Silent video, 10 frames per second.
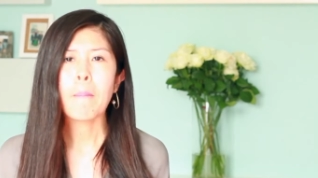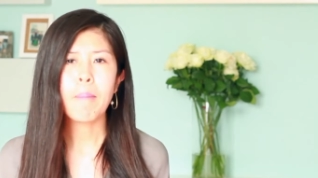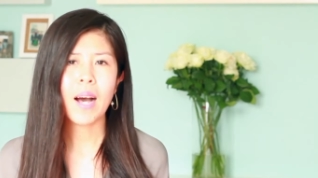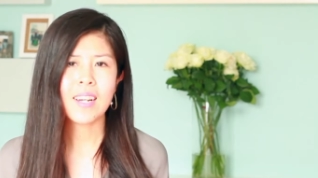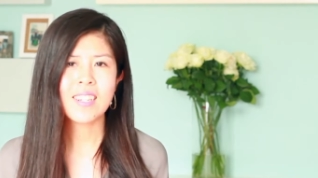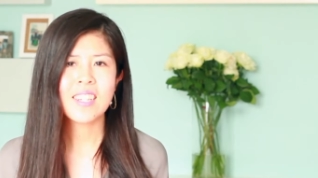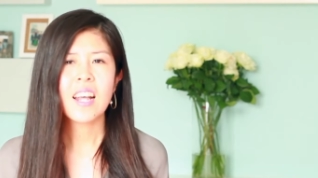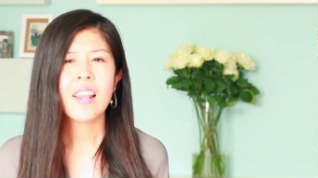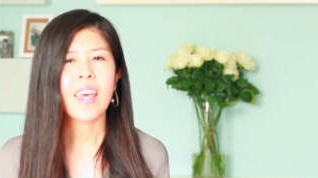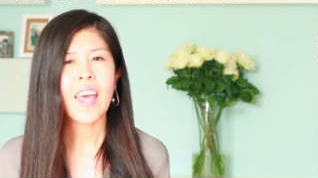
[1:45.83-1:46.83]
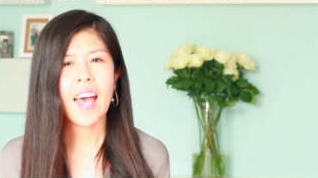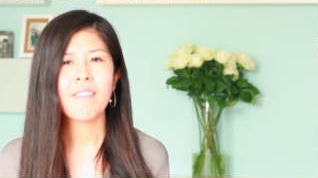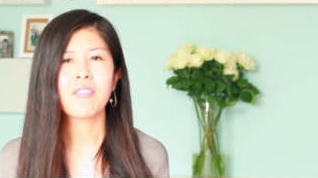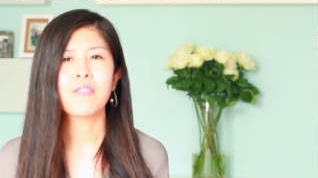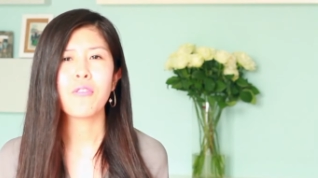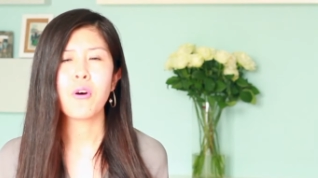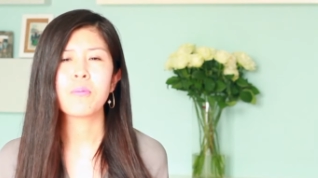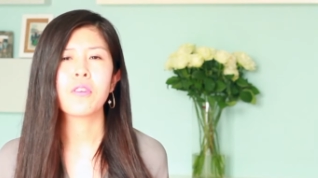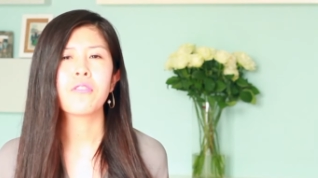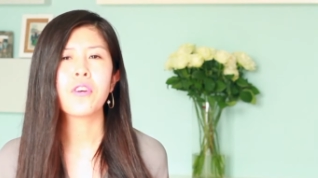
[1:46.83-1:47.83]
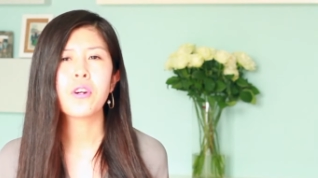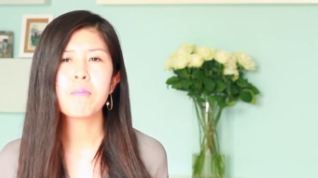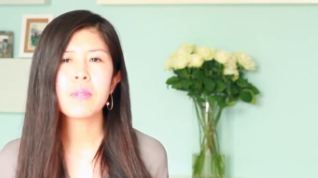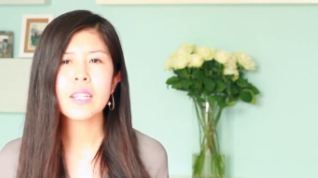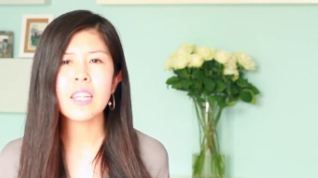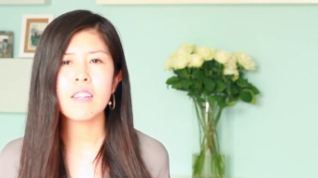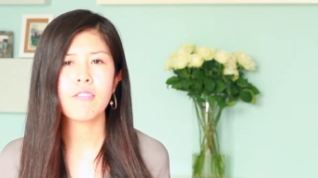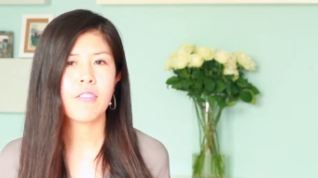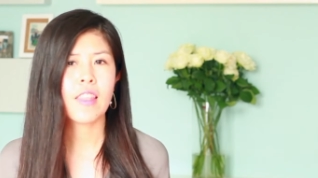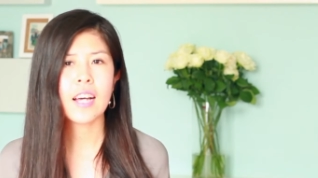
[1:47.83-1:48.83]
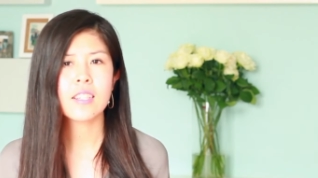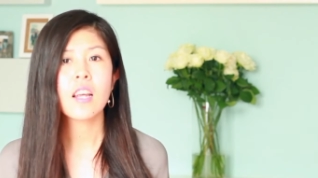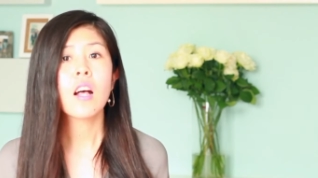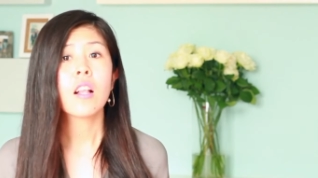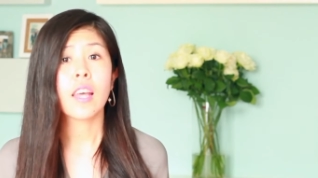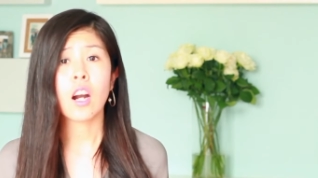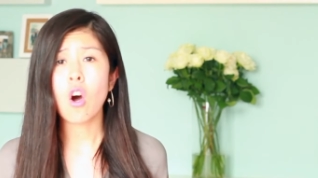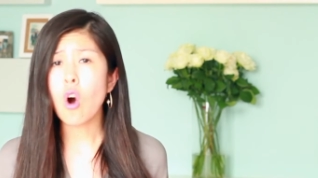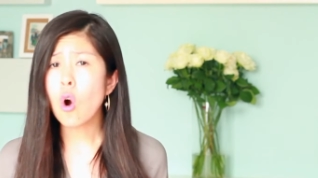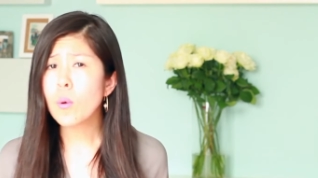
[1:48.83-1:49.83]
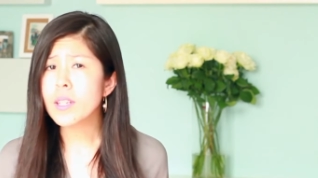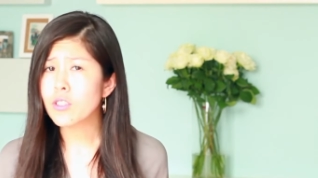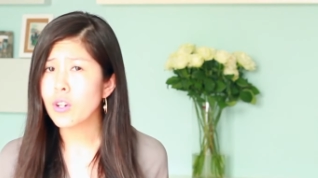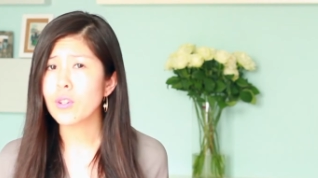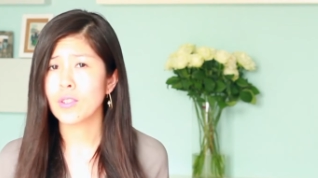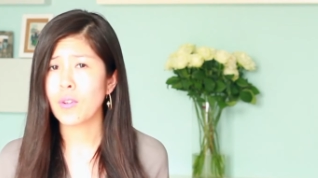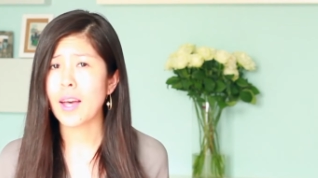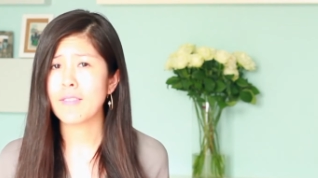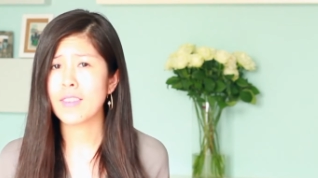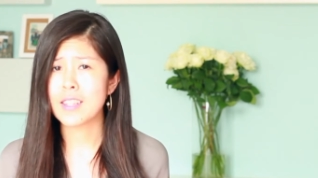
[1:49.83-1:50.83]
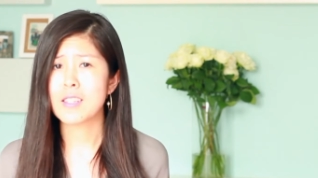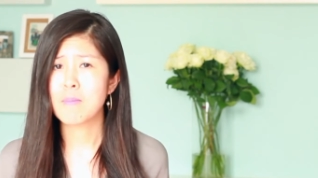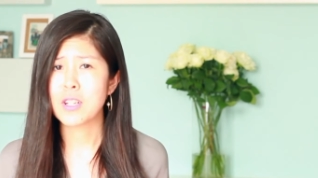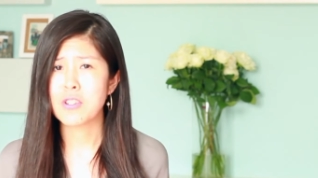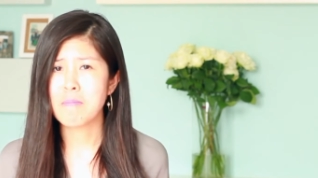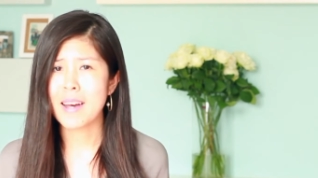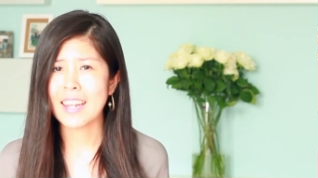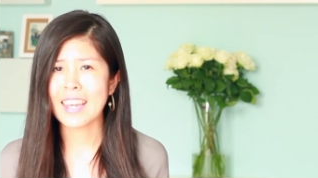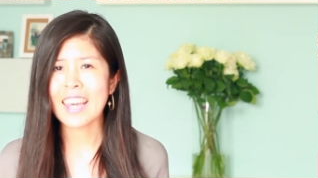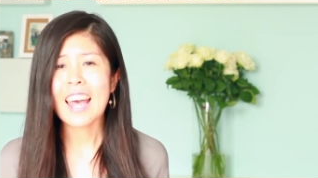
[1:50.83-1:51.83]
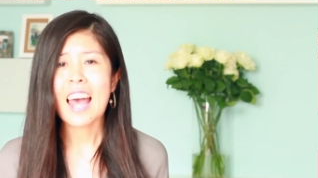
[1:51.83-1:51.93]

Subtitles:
but they haven't formed a firm belief that they are always going to have this much money